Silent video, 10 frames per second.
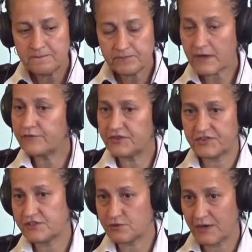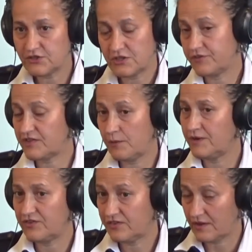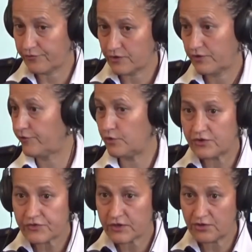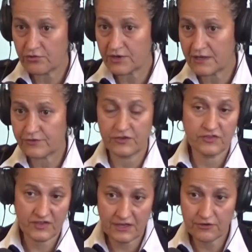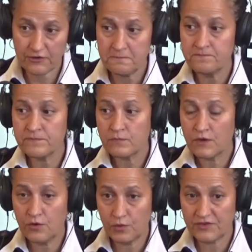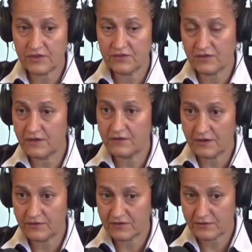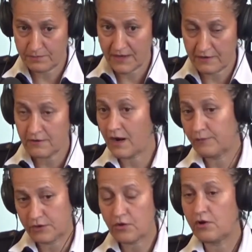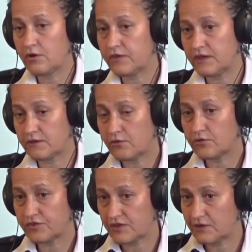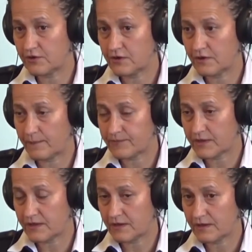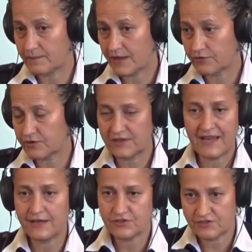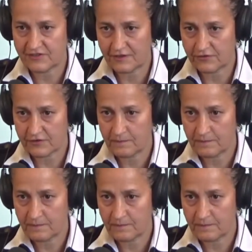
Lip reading: of the situation. If someone is suffering food insecurity, if it's a senior who was in despair, I would call the local the elderly agencies.